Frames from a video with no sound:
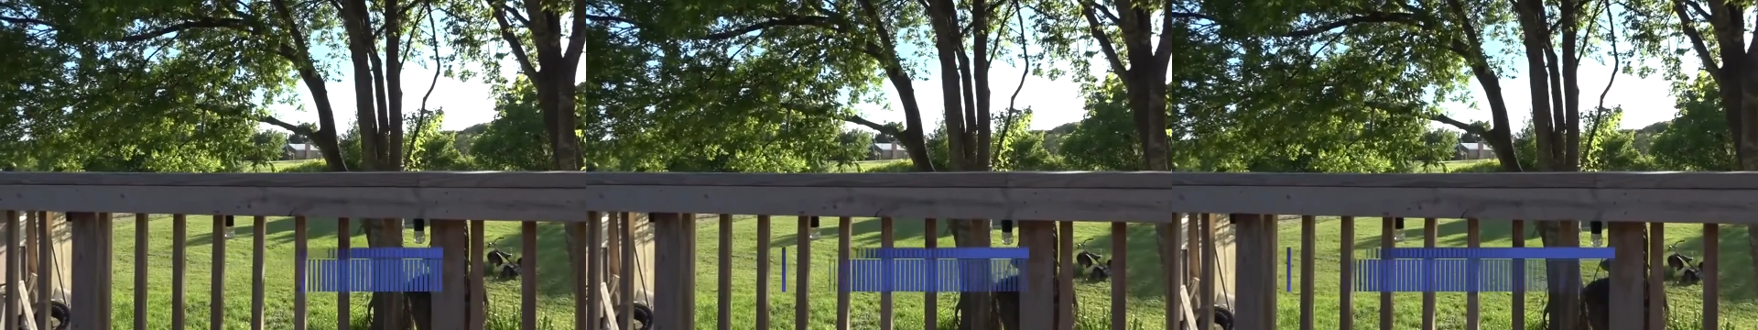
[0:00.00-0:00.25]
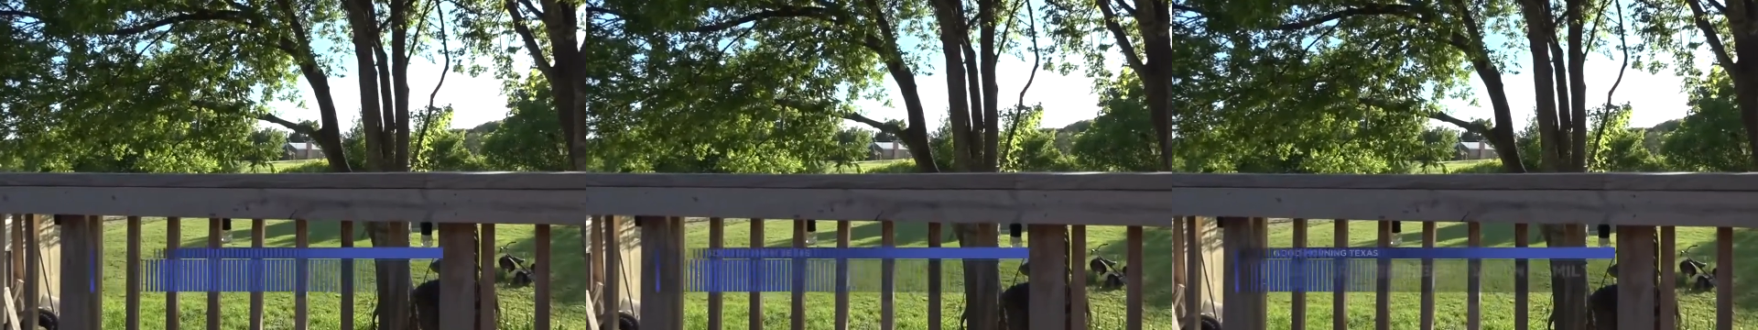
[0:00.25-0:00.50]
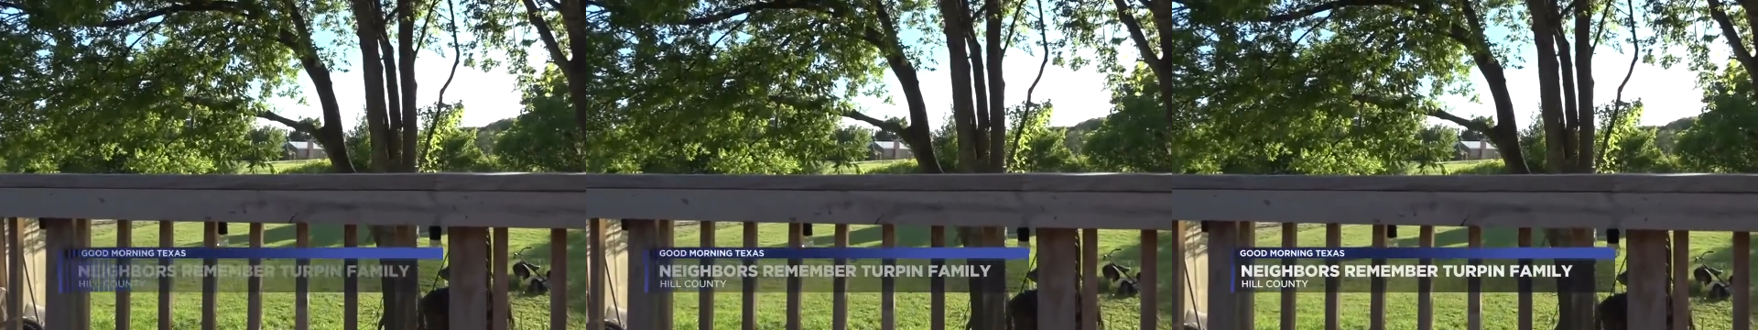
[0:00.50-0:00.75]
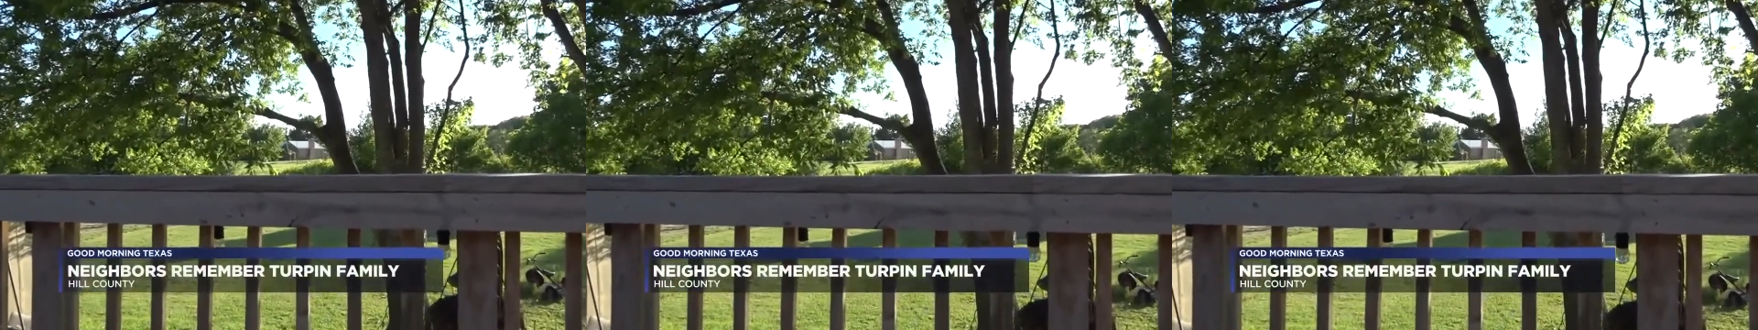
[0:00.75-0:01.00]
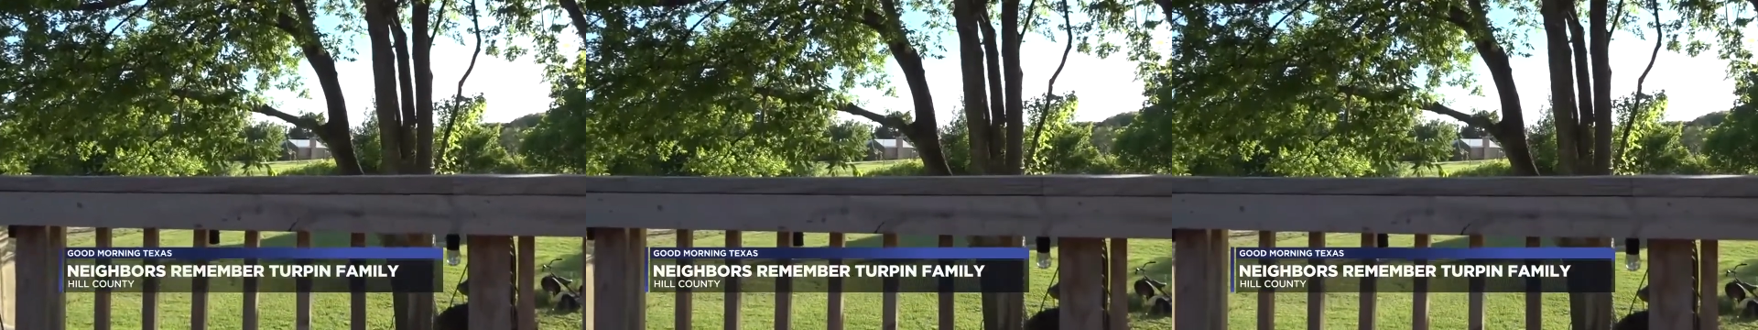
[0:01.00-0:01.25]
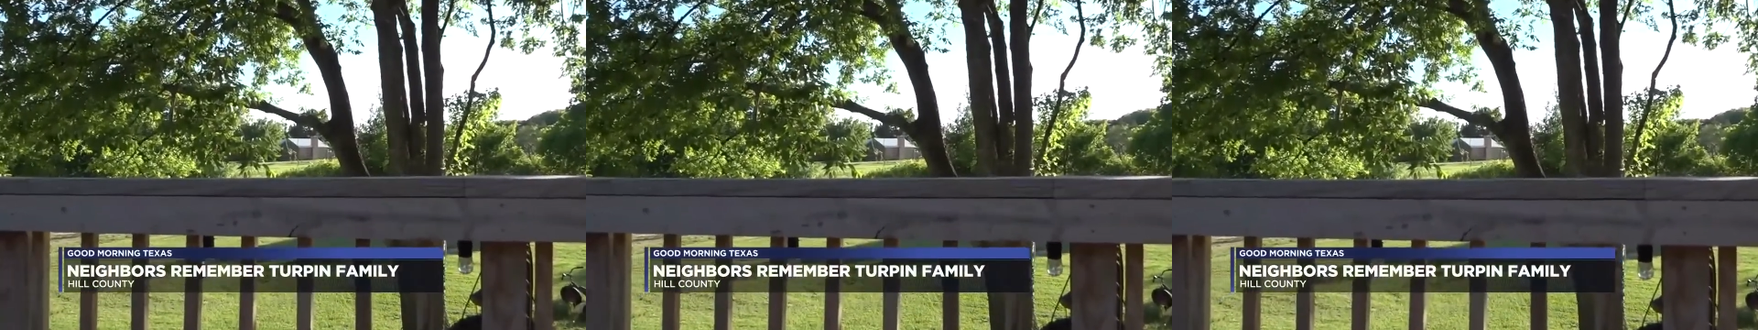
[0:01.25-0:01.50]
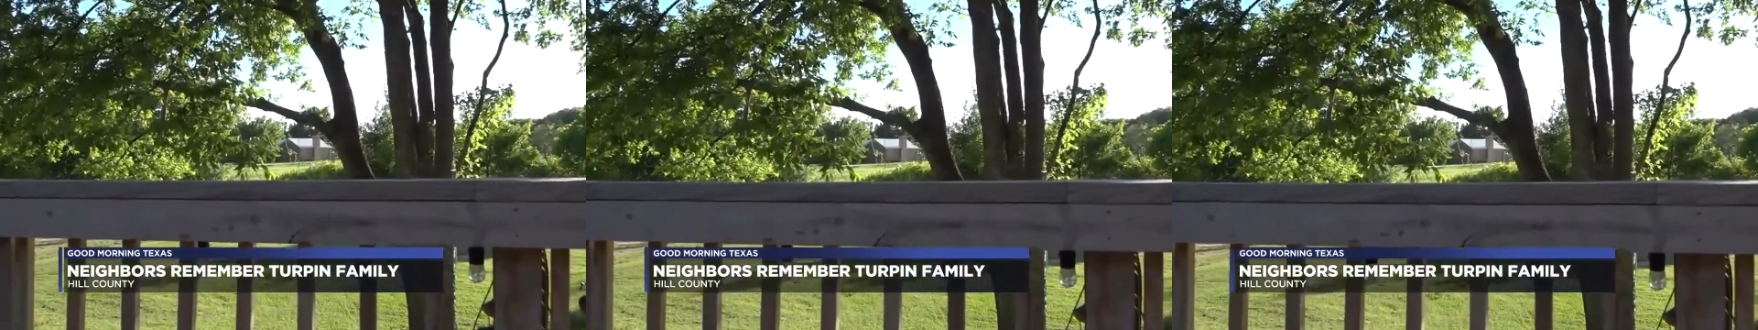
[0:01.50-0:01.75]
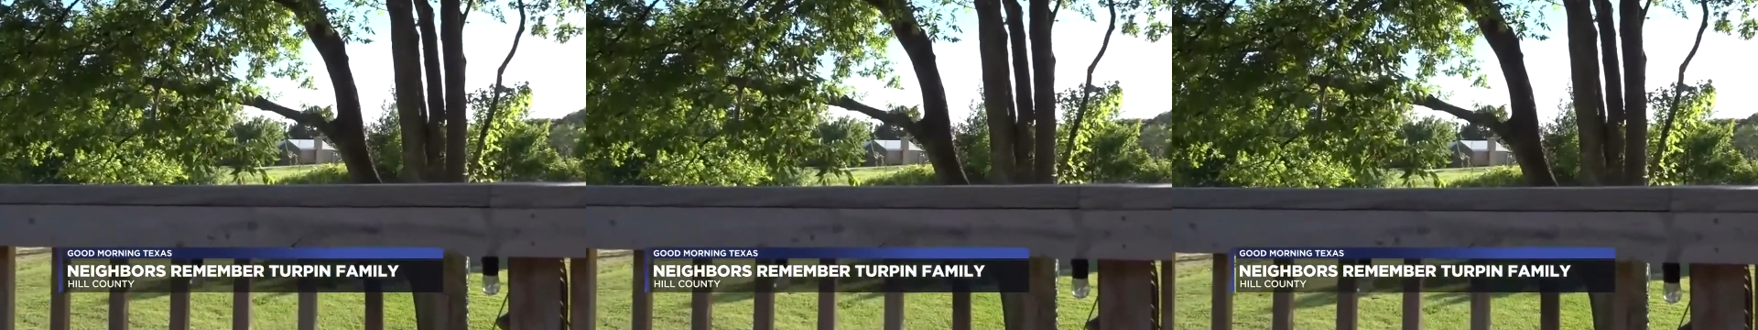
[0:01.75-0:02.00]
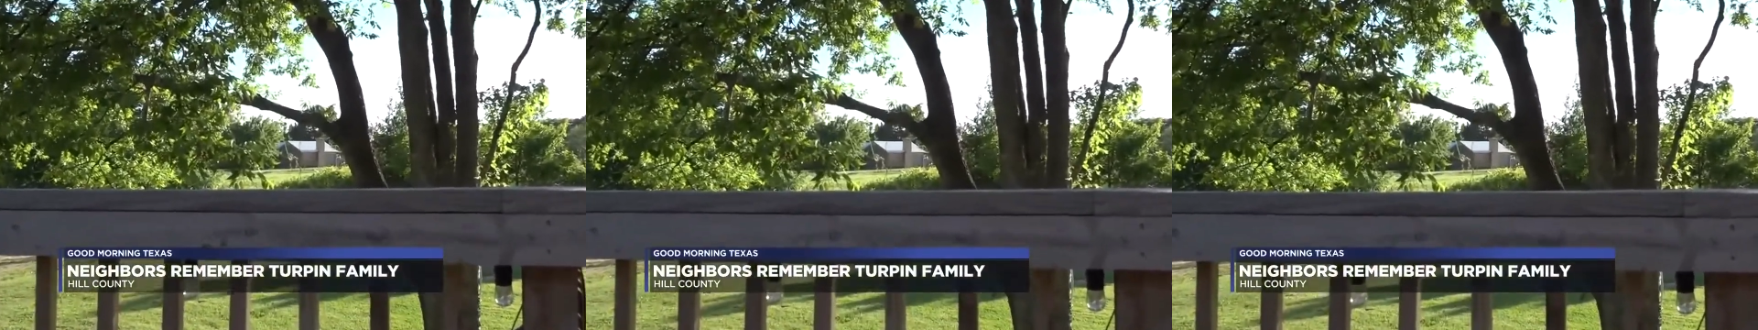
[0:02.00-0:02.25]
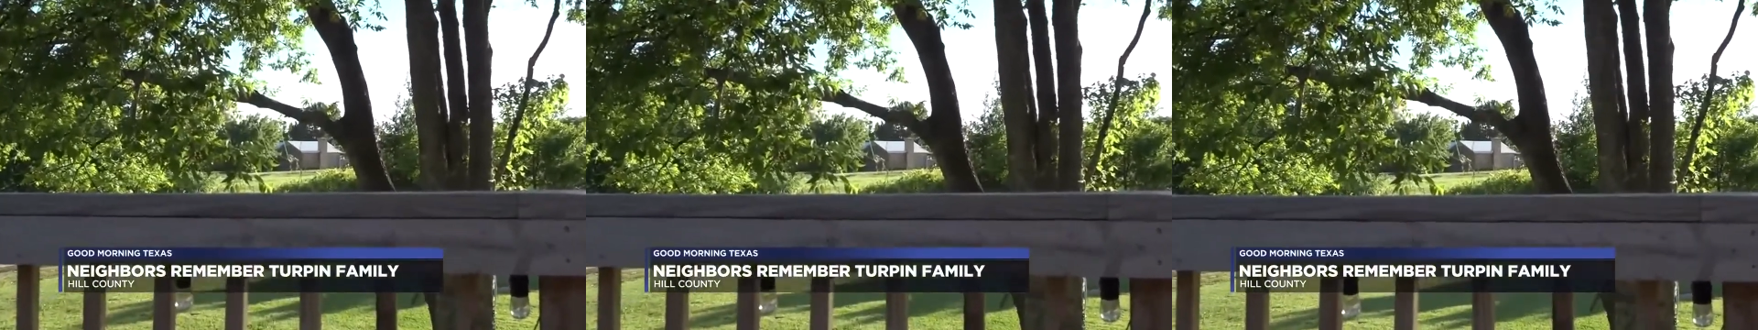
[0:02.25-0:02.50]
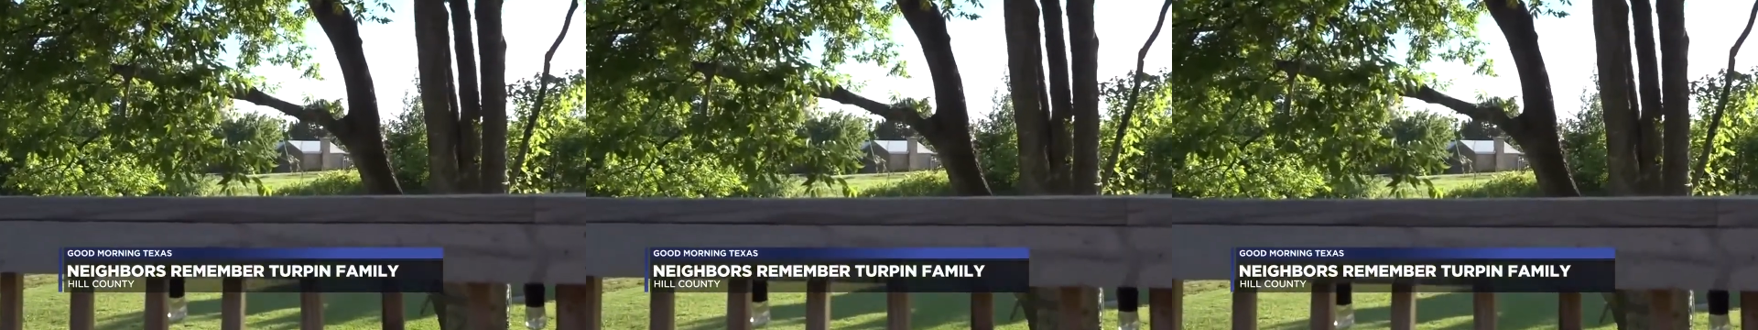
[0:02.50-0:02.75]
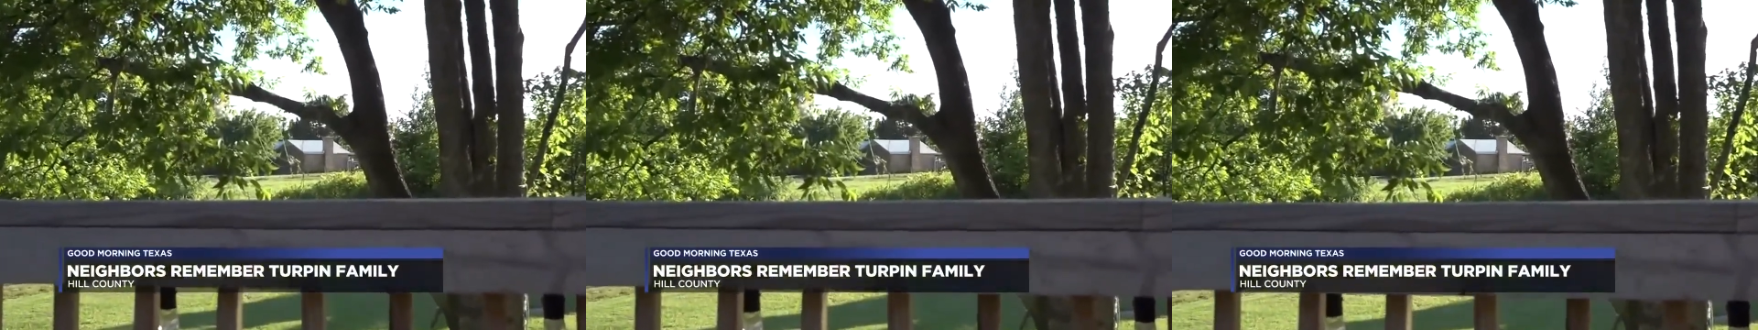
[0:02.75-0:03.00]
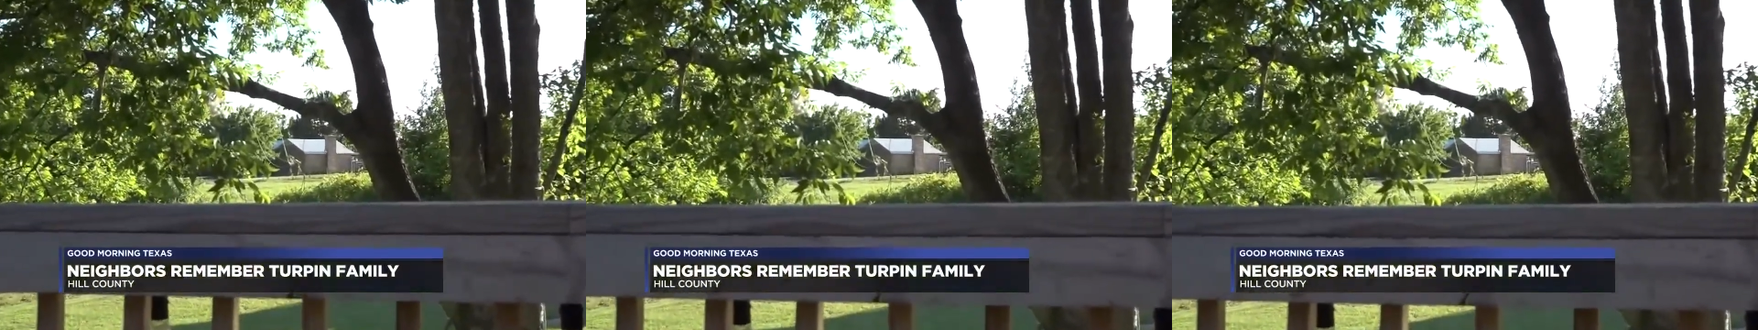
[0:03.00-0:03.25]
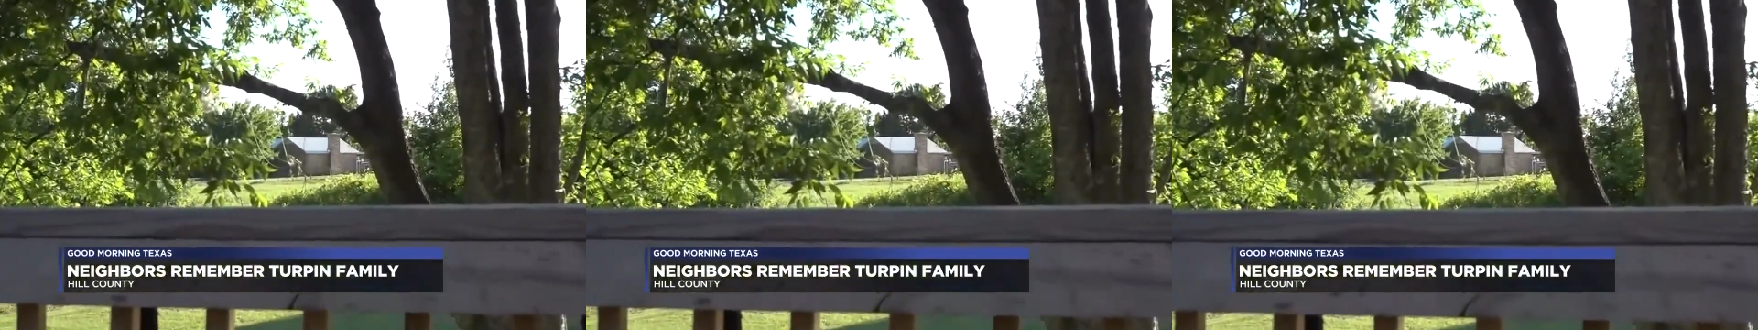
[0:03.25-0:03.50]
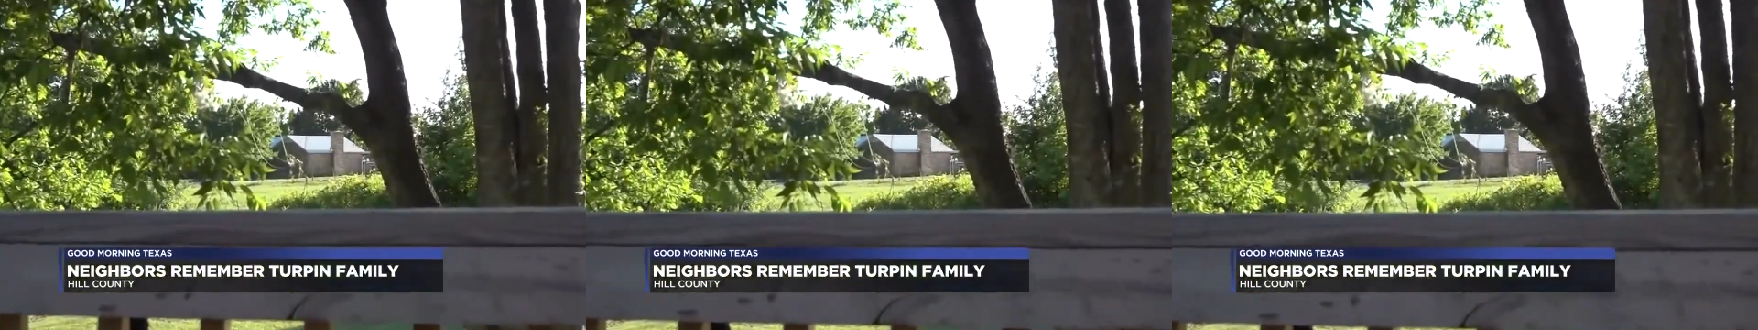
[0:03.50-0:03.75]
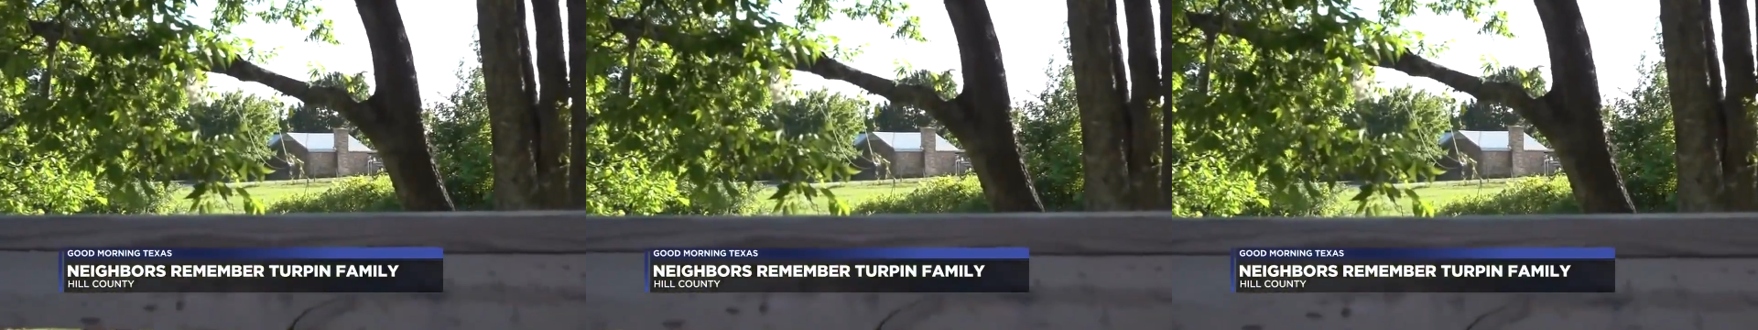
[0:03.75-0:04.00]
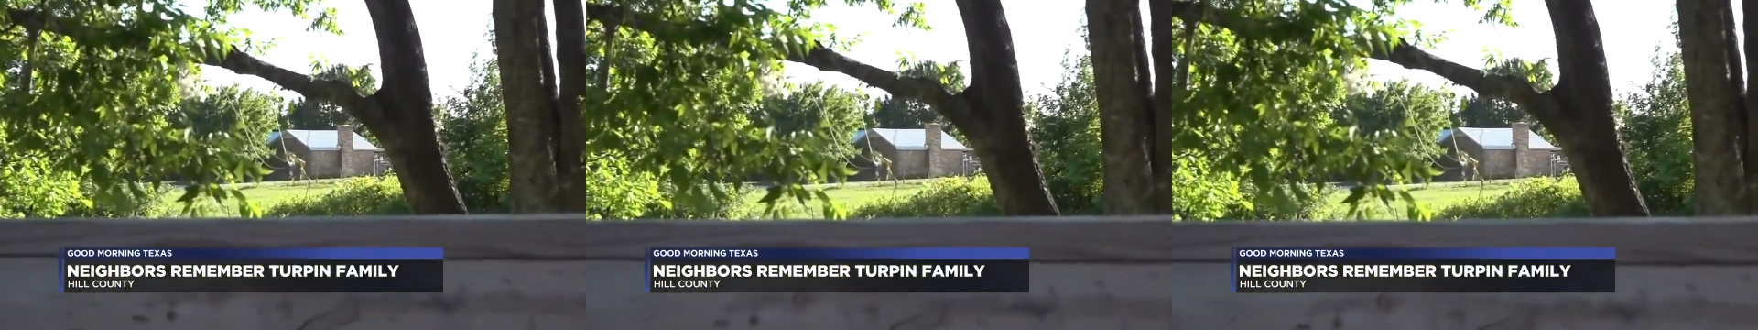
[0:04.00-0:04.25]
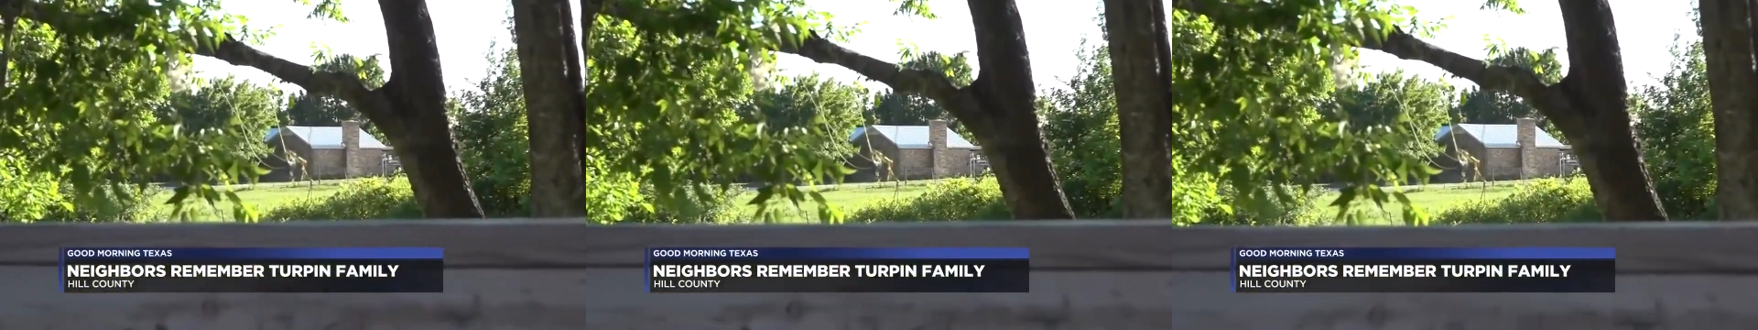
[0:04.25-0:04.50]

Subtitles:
No face is visible, so there are no lips to read.